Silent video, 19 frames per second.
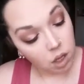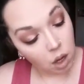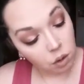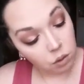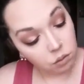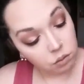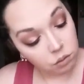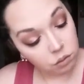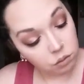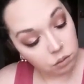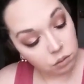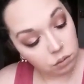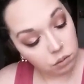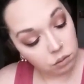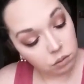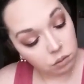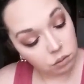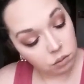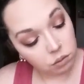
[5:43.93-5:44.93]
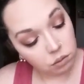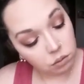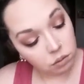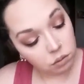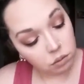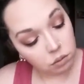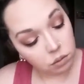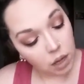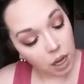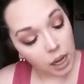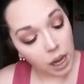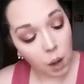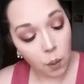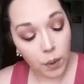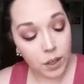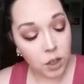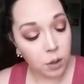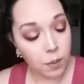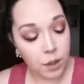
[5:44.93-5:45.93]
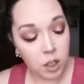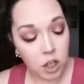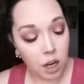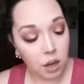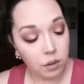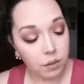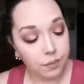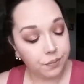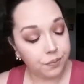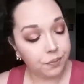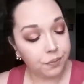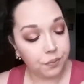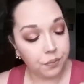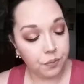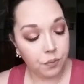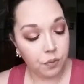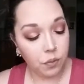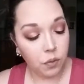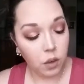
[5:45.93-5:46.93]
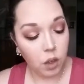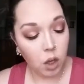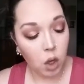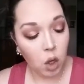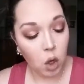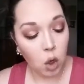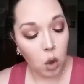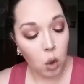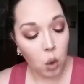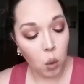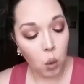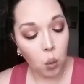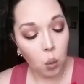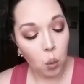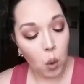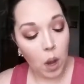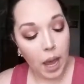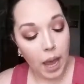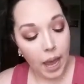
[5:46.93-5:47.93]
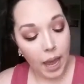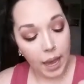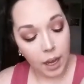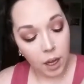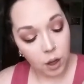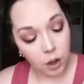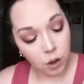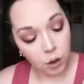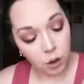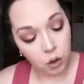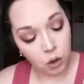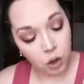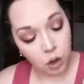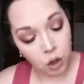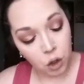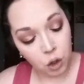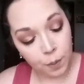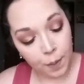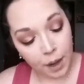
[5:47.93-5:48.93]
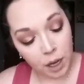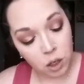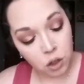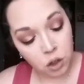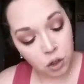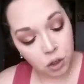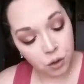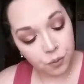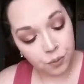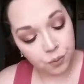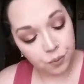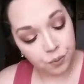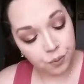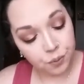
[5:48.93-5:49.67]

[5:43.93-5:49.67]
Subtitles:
So, I got way too much out. Way too much.